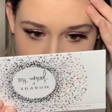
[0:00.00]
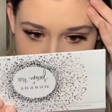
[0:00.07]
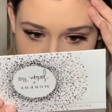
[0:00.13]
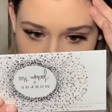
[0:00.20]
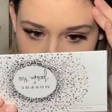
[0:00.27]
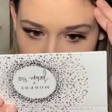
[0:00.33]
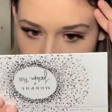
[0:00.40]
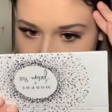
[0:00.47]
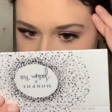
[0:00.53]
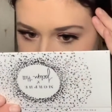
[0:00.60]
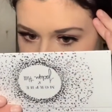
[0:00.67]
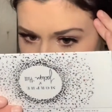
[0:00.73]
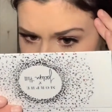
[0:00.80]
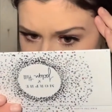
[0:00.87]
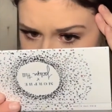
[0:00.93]
so I
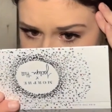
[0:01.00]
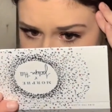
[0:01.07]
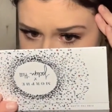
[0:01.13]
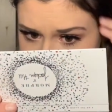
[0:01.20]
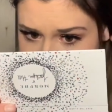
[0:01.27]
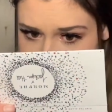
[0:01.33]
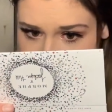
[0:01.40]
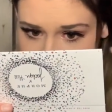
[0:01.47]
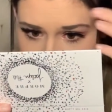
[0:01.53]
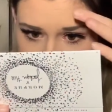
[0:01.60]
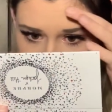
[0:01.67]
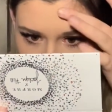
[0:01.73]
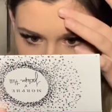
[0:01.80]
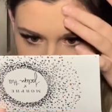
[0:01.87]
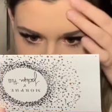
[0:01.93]
think it is
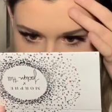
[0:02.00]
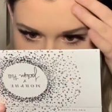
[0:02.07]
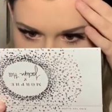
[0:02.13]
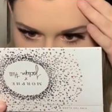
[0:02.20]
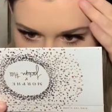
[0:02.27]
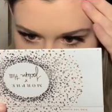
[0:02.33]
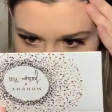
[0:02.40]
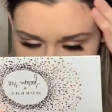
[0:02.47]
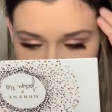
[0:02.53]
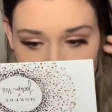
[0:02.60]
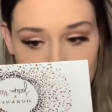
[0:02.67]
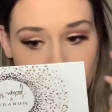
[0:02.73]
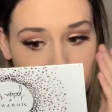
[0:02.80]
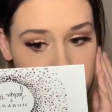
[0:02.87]
sweat resistant.